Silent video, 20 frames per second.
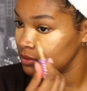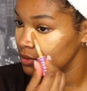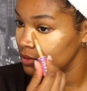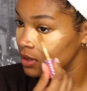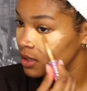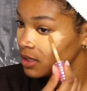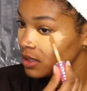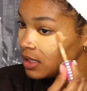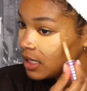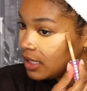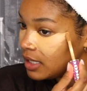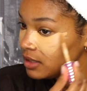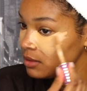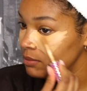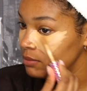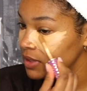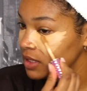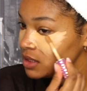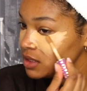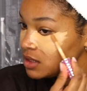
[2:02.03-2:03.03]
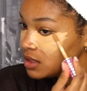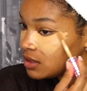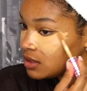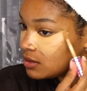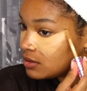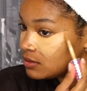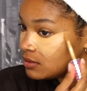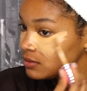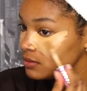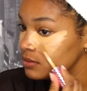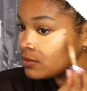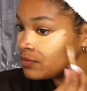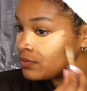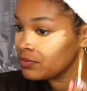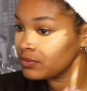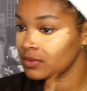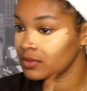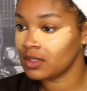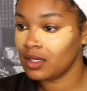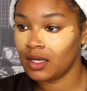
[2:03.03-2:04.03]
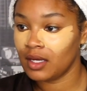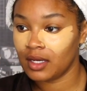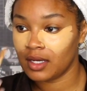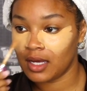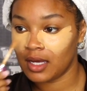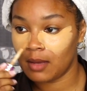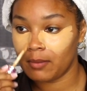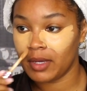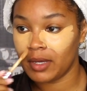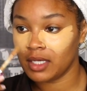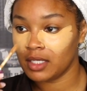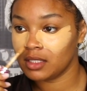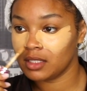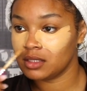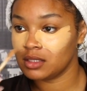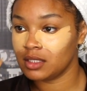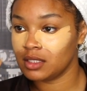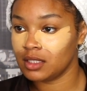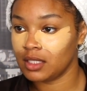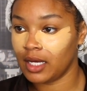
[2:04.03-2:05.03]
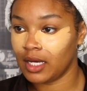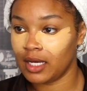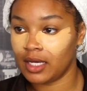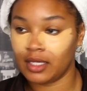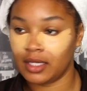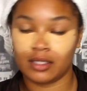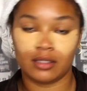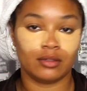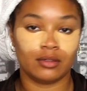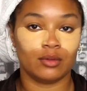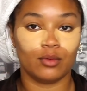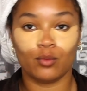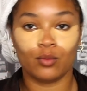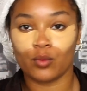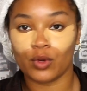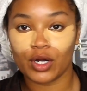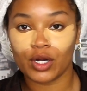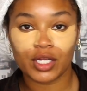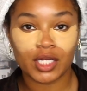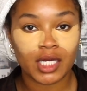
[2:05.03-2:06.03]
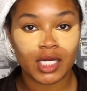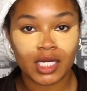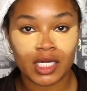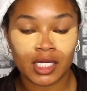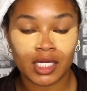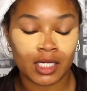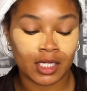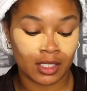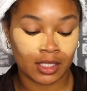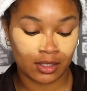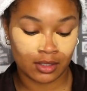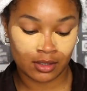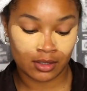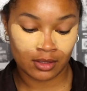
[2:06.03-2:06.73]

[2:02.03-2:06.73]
I kind of missed it. I had got back into like working